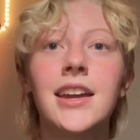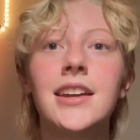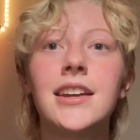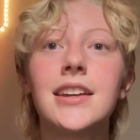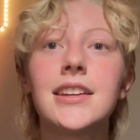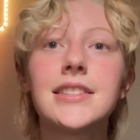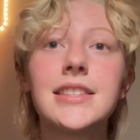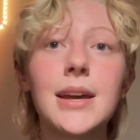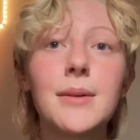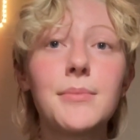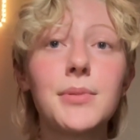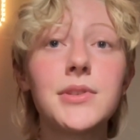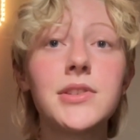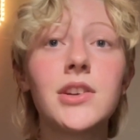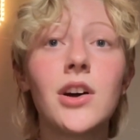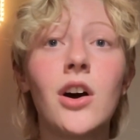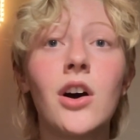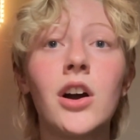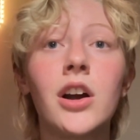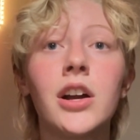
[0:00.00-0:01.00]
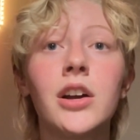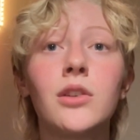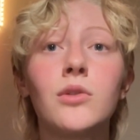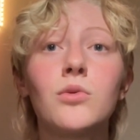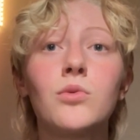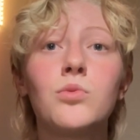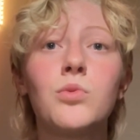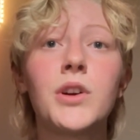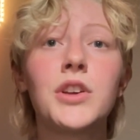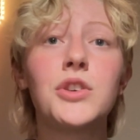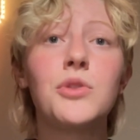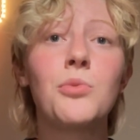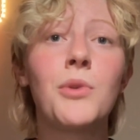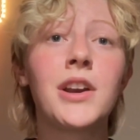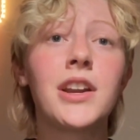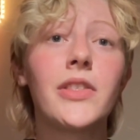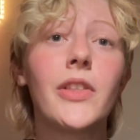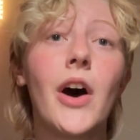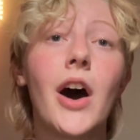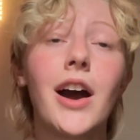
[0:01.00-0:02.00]
Examples are what you
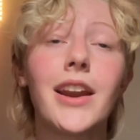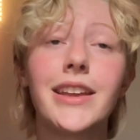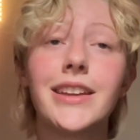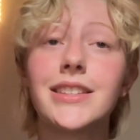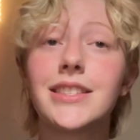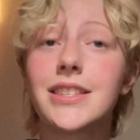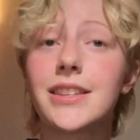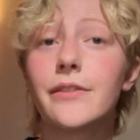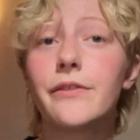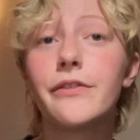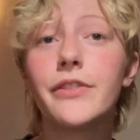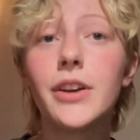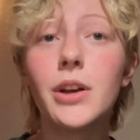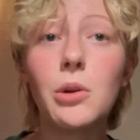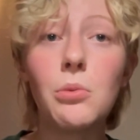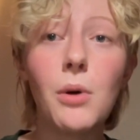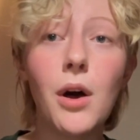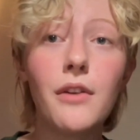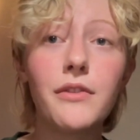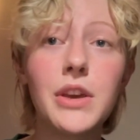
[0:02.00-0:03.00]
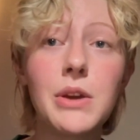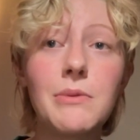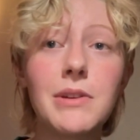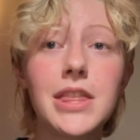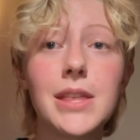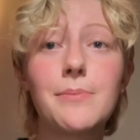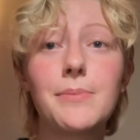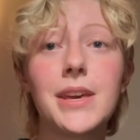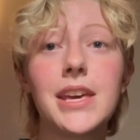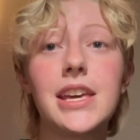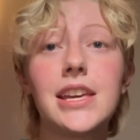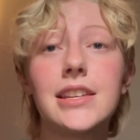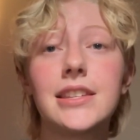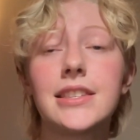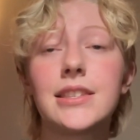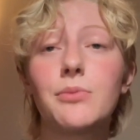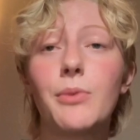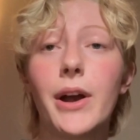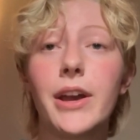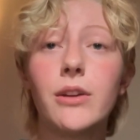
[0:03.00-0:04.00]
wanted the audience to feel while viewing the
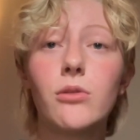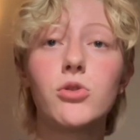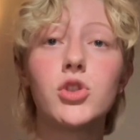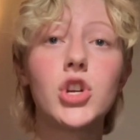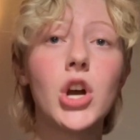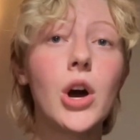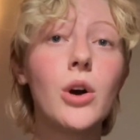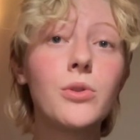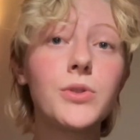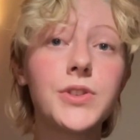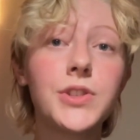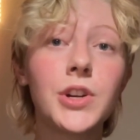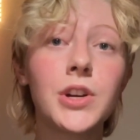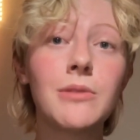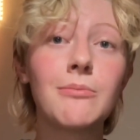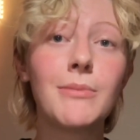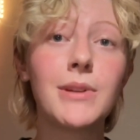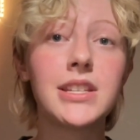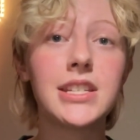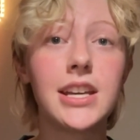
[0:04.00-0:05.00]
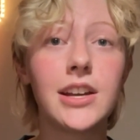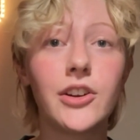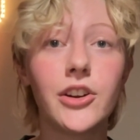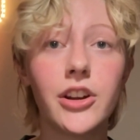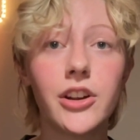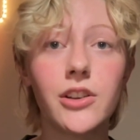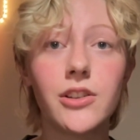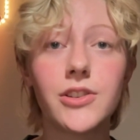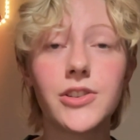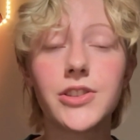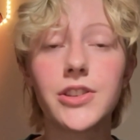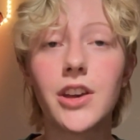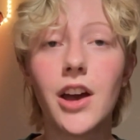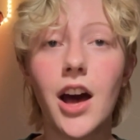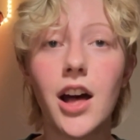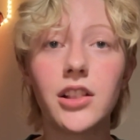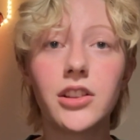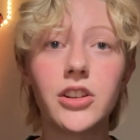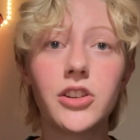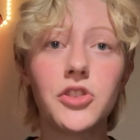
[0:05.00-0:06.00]
piece, why you chose certain materials,
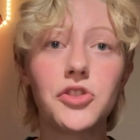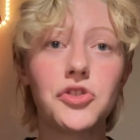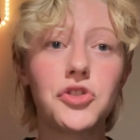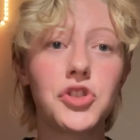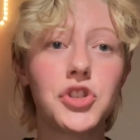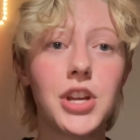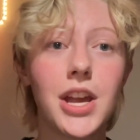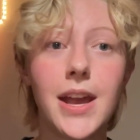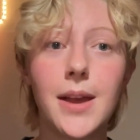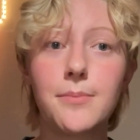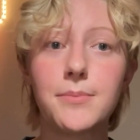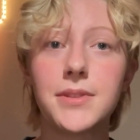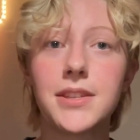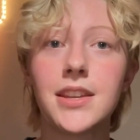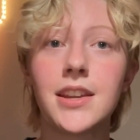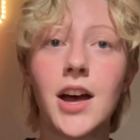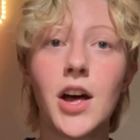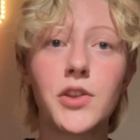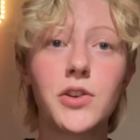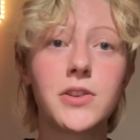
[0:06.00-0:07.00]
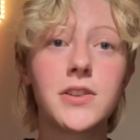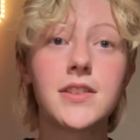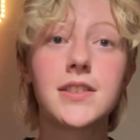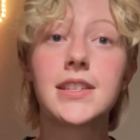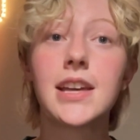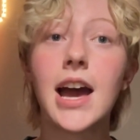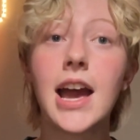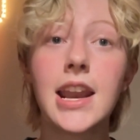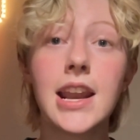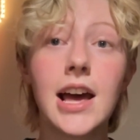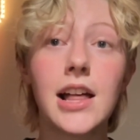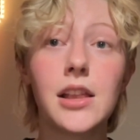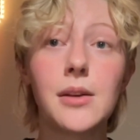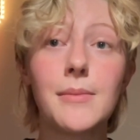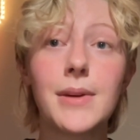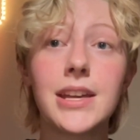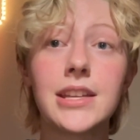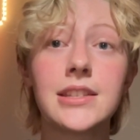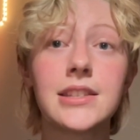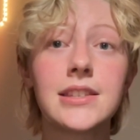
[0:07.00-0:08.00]
colors, shapes, and other design
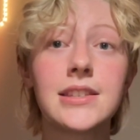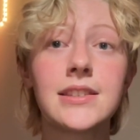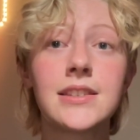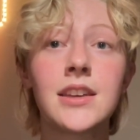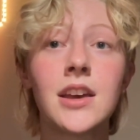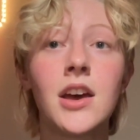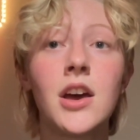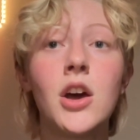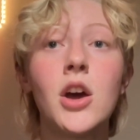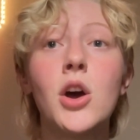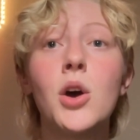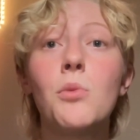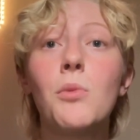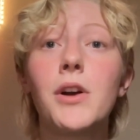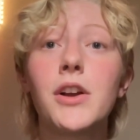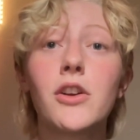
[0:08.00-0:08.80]
elements, what